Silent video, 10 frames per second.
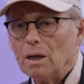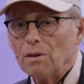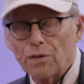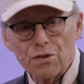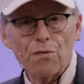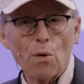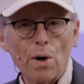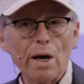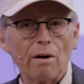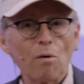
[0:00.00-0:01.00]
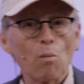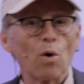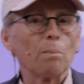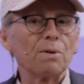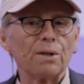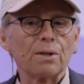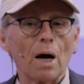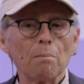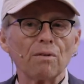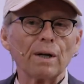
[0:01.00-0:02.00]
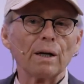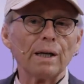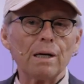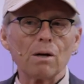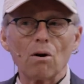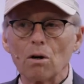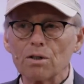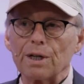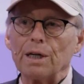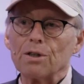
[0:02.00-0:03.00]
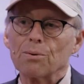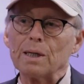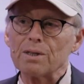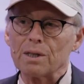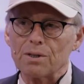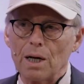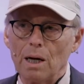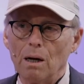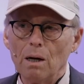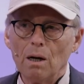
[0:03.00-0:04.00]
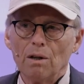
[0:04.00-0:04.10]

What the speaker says: First 40 of them were up to the time of little Eden Carlson in 2016.